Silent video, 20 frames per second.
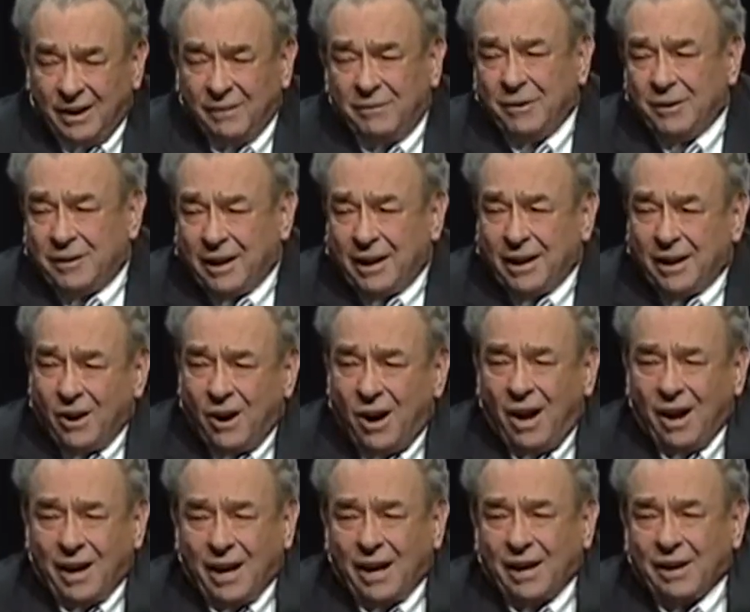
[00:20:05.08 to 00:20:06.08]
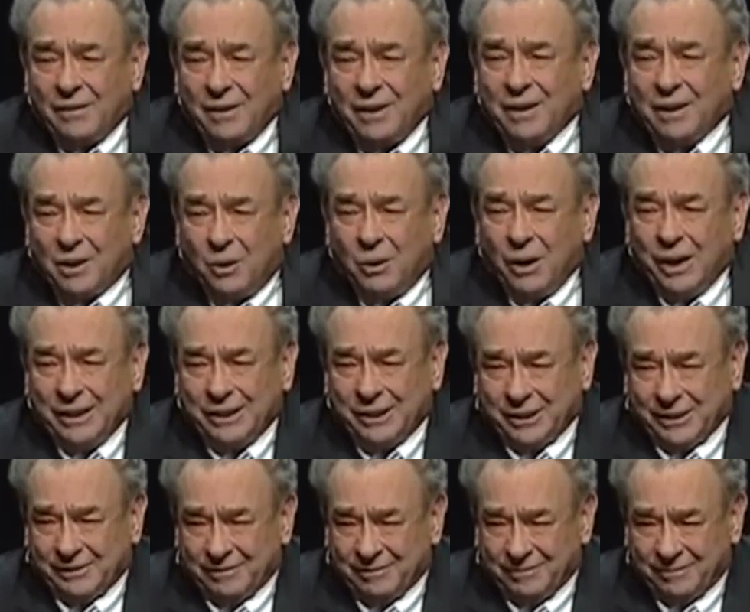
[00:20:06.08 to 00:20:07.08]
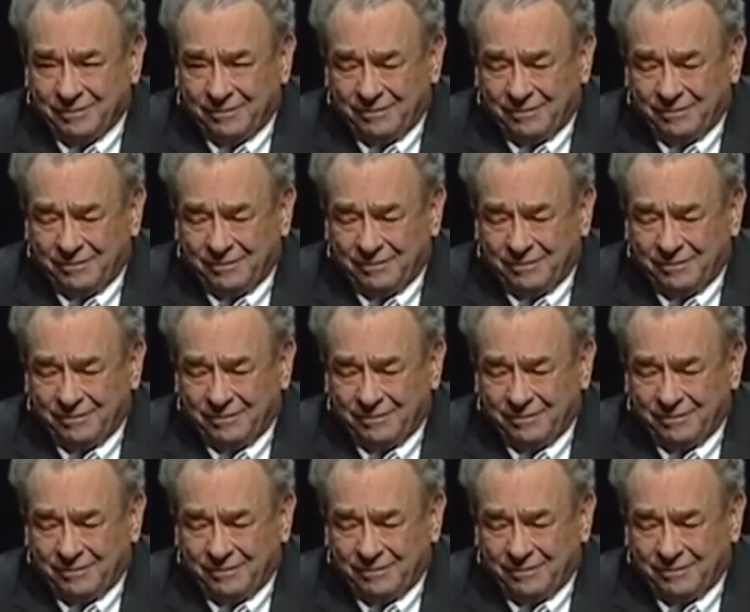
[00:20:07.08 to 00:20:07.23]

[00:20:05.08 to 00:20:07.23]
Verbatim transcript: if you take God out of the equation,